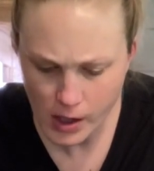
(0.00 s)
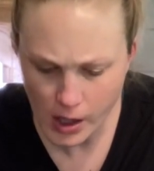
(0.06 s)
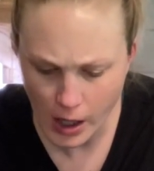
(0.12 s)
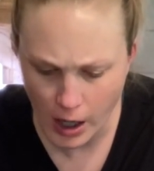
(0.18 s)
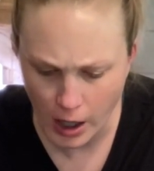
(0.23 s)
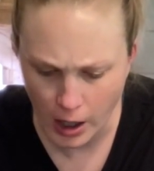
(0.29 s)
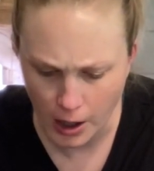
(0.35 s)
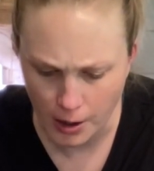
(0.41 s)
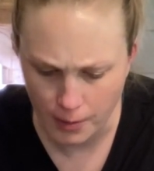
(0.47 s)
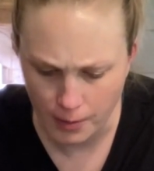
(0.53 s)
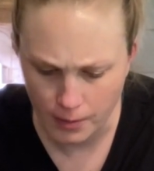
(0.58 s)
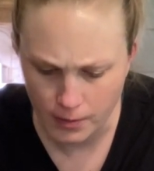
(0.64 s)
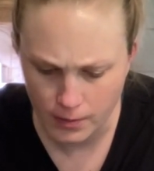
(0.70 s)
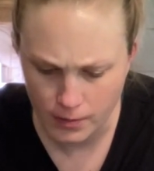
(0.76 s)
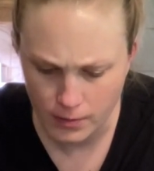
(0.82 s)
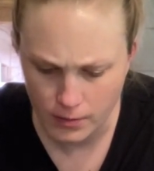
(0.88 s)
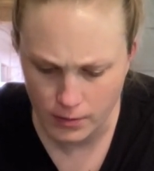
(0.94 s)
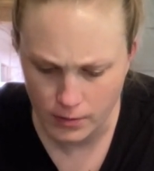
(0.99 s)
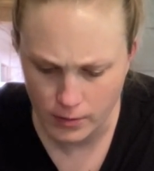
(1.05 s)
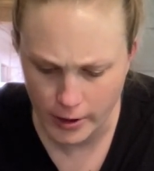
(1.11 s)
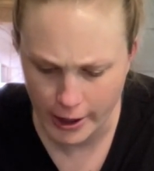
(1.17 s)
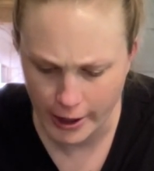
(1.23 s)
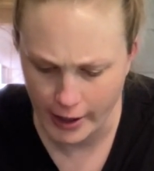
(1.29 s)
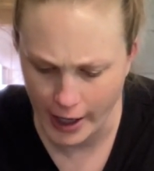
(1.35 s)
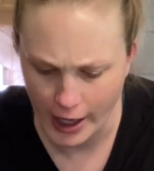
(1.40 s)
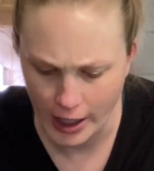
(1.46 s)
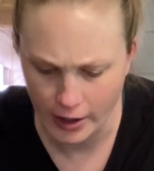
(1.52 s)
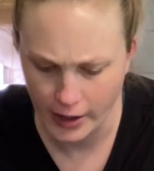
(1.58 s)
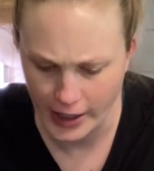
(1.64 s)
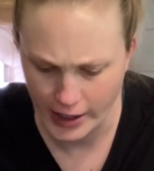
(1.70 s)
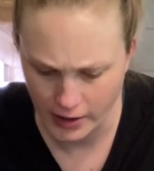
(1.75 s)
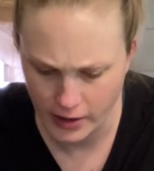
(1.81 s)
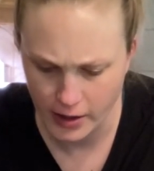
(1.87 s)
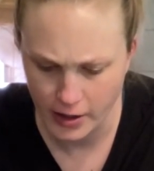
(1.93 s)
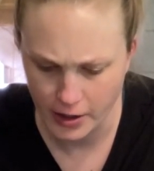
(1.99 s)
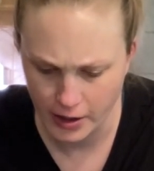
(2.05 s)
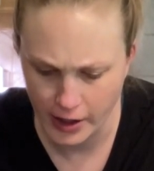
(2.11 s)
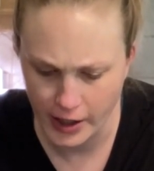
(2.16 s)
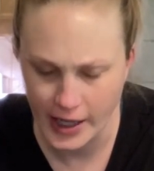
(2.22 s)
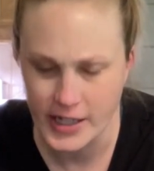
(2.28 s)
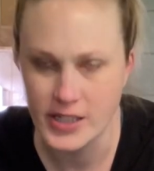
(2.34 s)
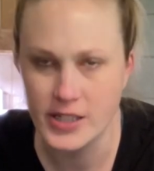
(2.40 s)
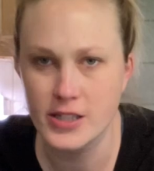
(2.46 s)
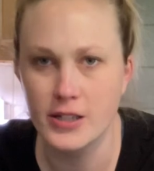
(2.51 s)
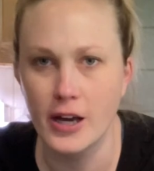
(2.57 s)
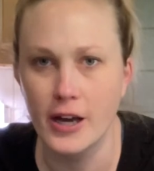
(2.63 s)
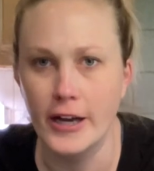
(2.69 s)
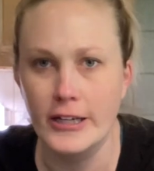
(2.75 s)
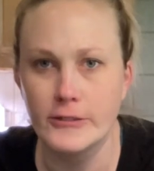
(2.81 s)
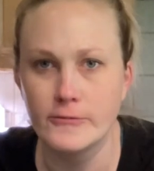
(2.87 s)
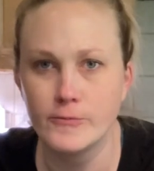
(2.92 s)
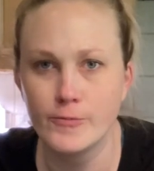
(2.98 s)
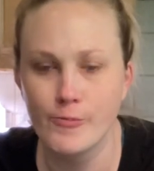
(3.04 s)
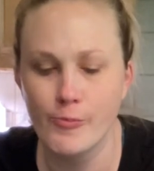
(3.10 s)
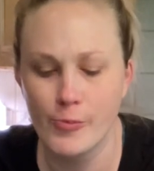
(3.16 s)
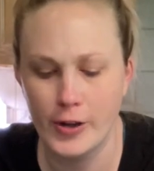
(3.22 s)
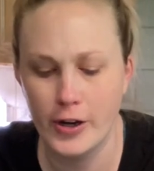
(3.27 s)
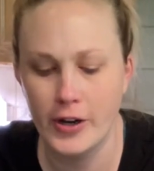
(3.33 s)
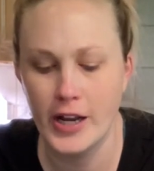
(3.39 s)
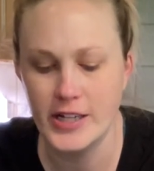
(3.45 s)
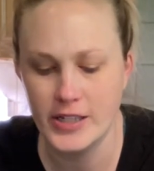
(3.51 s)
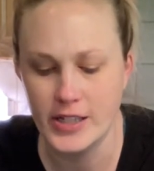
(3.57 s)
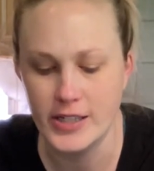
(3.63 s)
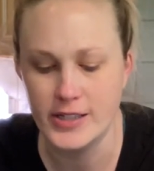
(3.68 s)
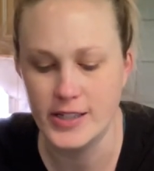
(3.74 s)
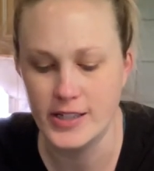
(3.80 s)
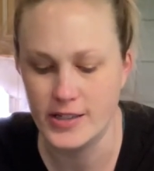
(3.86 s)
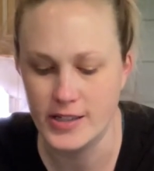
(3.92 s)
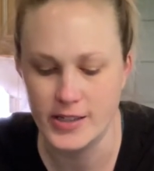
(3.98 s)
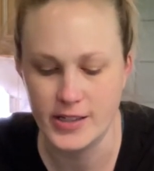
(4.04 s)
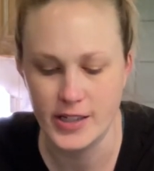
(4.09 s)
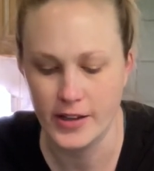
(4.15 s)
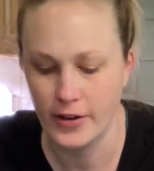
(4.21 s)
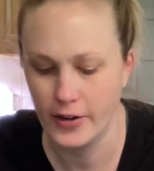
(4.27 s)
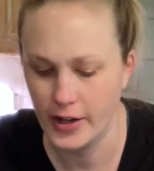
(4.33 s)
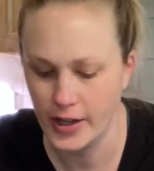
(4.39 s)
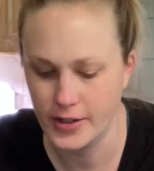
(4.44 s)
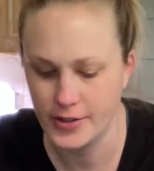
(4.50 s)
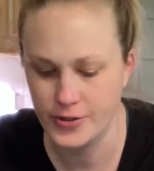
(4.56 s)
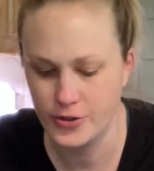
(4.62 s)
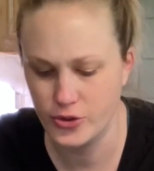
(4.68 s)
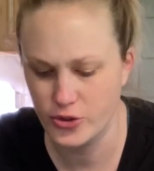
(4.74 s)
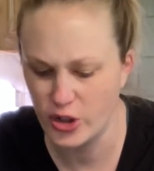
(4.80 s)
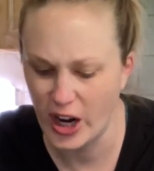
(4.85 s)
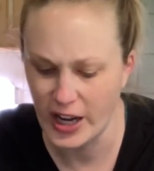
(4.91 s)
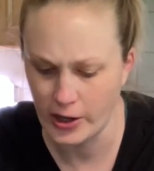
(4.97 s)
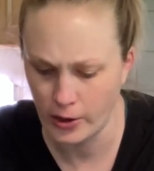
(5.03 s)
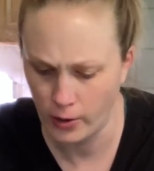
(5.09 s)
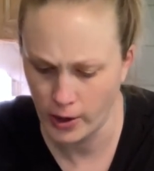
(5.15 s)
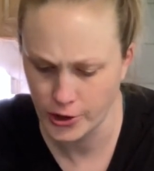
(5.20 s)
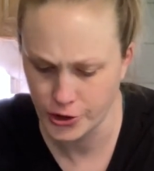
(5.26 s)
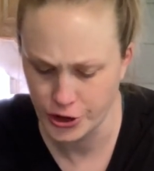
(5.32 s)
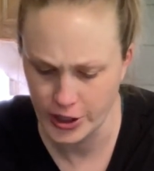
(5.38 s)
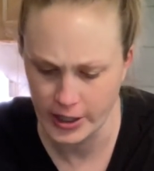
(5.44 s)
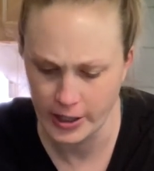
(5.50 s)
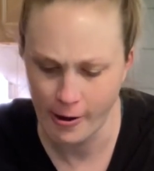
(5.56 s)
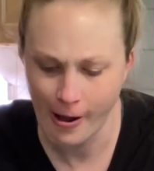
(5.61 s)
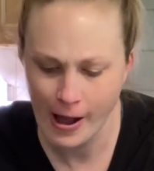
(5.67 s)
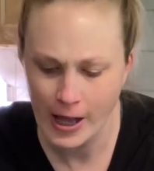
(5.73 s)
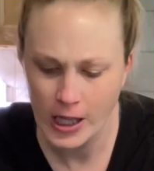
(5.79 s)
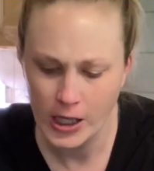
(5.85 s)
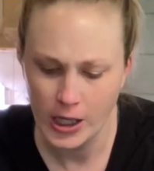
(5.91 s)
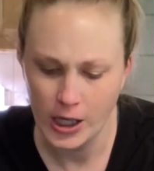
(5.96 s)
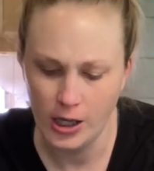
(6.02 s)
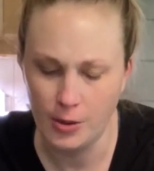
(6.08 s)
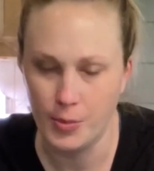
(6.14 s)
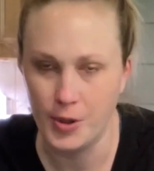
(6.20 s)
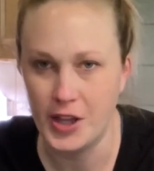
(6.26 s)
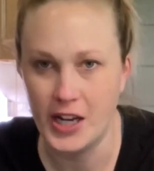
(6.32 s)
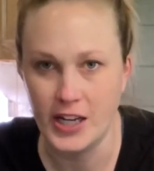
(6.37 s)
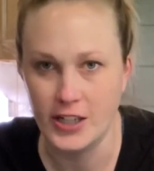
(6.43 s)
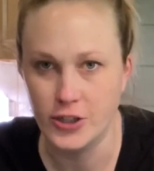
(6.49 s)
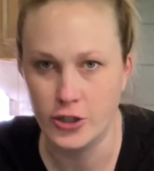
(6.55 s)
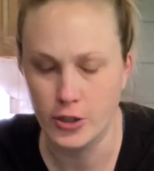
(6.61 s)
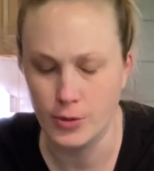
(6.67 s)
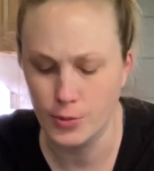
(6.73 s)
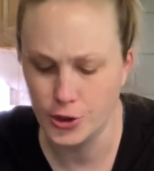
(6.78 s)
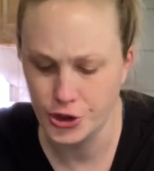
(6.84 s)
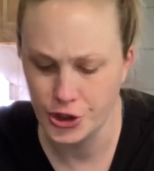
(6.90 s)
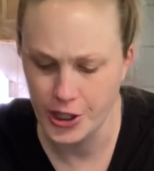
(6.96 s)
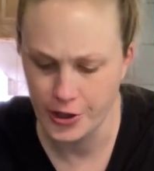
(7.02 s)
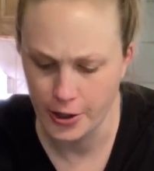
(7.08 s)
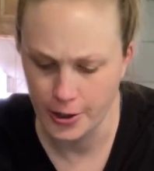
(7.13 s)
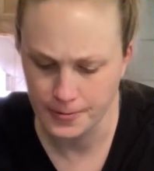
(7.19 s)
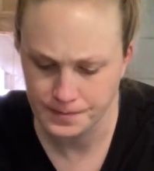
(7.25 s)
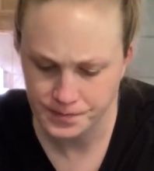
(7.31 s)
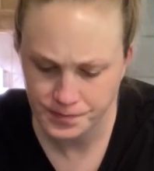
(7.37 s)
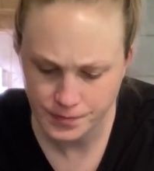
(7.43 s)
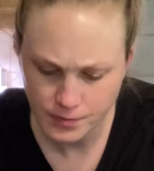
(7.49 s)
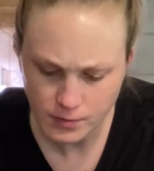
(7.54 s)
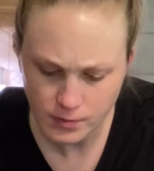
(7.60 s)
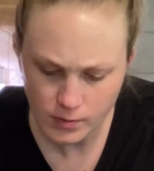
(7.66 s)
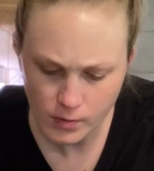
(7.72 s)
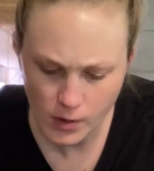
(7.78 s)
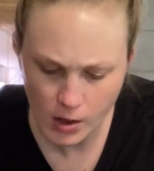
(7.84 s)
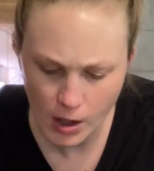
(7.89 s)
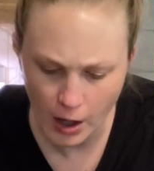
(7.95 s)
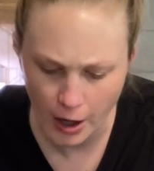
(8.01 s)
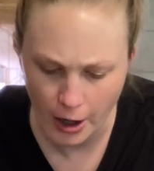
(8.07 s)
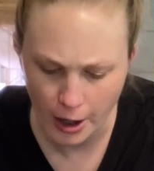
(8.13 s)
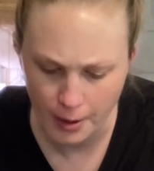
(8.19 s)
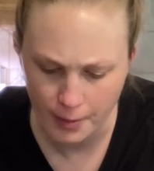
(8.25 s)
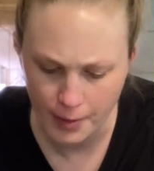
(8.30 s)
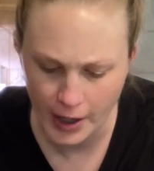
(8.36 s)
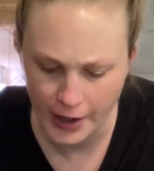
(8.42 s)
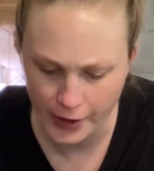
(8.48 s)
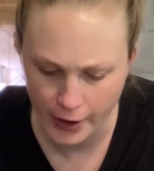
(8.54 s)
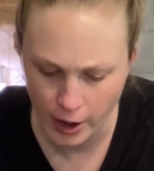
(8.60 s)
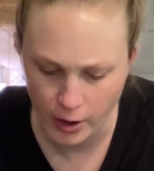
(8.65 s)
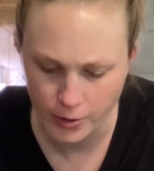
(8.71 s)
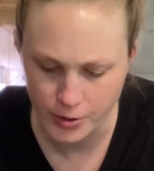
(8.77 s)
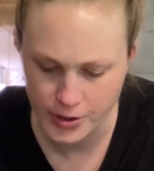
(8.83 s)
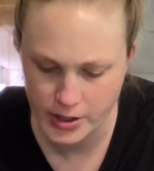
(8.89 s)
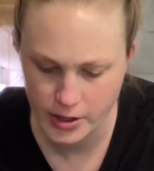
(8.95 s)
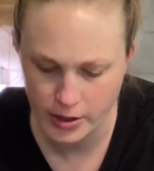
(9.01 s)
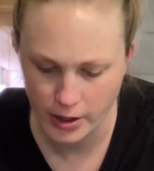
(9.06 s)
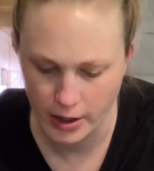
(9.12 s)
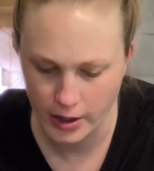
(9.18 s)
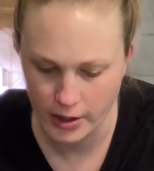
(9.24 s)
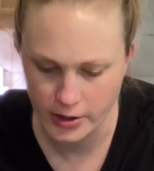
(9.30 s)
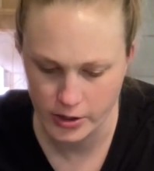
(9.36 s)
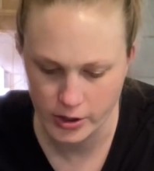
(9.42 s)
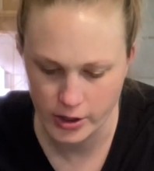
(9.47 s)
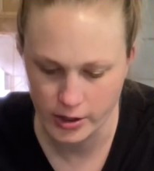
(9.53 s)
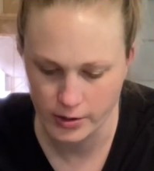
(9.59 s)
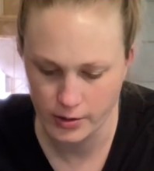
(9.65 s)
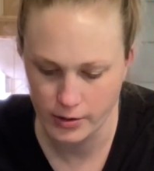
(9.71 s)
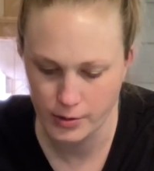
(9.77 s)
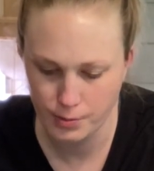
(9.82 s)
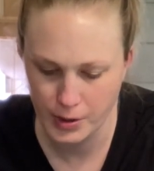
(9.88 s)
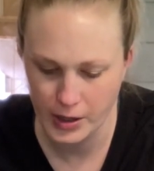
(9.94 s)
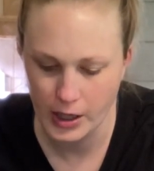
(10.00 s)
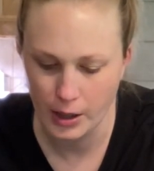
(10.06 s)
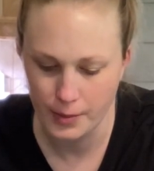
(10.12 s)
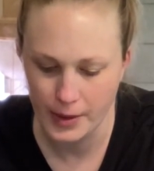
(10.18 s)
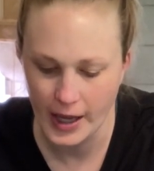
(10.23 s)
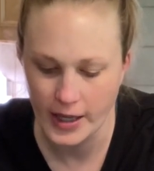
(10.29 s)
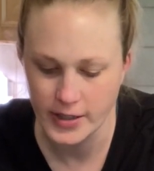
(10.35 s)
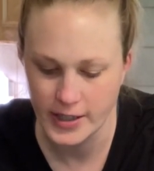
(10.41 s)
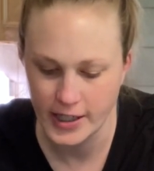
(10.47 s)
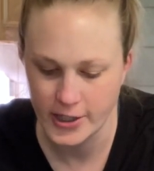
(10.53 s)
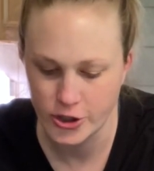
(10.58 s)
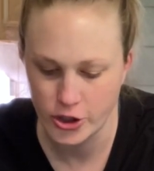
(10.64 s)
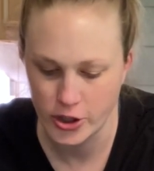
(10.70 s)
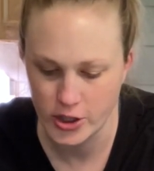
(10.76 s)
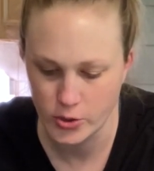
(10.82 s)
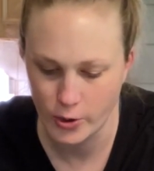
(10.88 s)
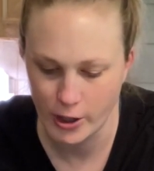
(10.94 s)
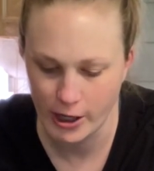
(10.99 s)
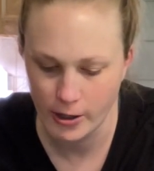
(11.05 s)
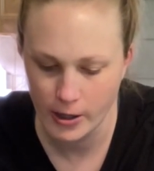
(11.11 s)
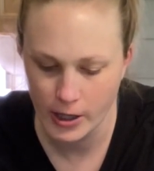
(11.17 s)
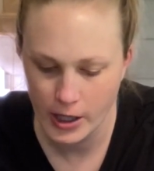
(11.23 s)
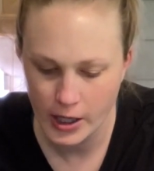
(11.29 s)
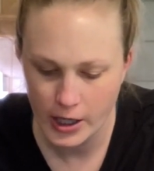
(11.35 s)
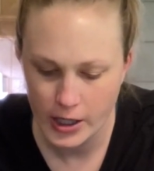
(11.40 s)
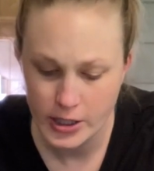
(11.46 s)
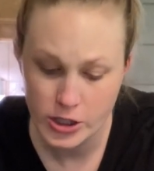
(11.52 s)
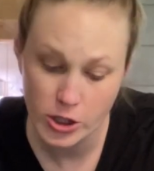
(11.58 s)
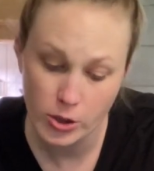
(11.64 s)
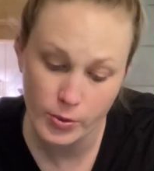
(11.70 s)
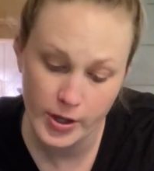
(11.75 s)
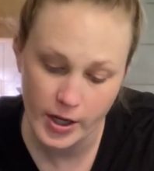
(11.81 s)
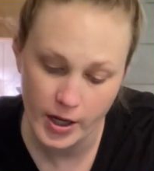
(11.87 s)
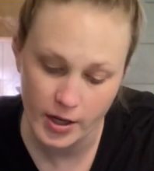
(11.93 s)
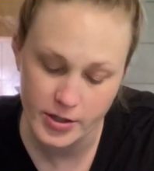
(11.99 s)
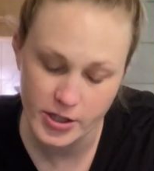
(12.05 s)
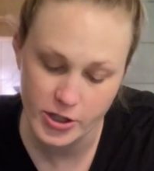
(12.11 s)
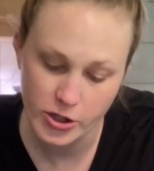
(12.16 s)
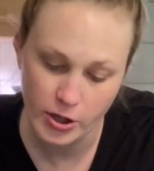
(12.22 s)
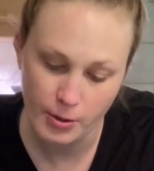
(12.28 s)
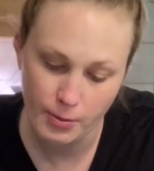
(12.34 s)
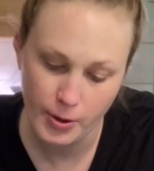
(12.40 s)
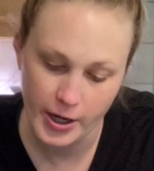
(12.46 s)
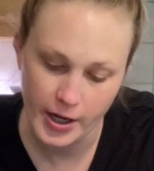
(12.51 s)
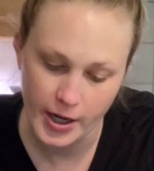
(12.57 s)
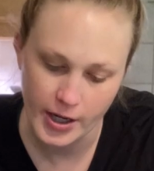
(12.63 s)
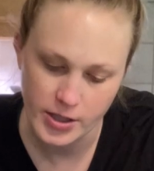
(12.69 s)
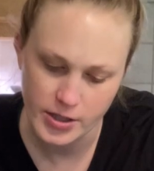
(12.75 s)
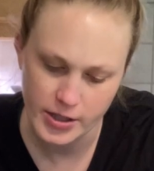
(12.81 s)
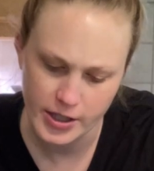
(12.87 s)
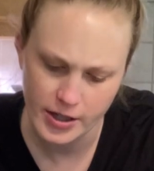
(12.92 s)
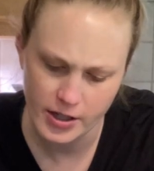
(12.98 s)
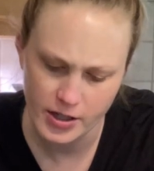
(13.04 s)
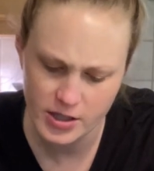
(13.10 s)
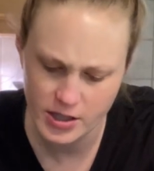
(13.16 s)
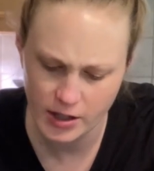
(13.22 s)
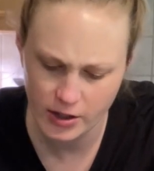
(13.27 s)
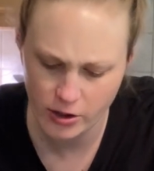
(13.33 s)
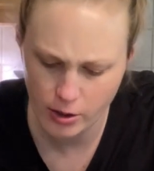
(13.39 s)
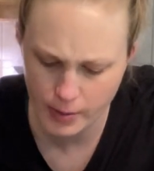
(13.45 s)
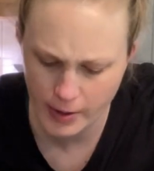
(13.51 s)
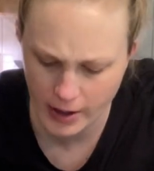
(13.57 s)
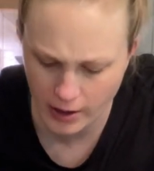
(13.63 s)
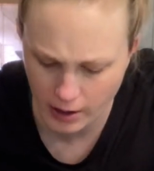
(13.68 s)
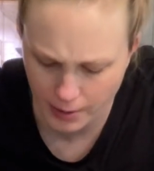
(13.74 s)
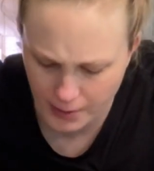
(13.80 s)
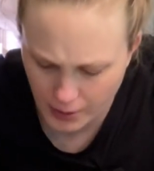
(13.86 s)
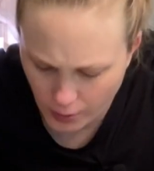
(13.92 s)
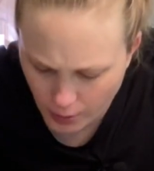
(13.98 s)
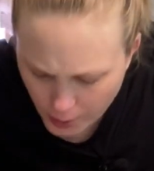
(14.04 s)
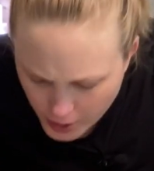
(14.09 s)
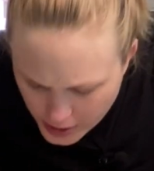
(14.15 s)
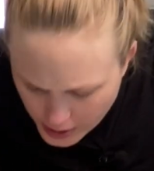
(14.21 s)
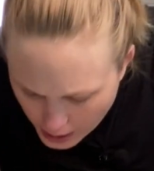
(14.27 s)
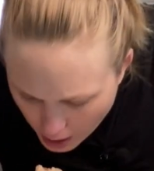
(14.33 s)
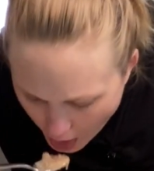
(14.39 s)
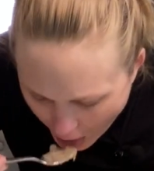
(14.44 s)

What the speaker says: Um, they're not like they're a nice consistency. They're not dry and crunchy, but they didn't turn to mush either. And the oats, you can pick up that texture as well. So it reconstituted pretty nicely. There's a little bit. Let me one more time.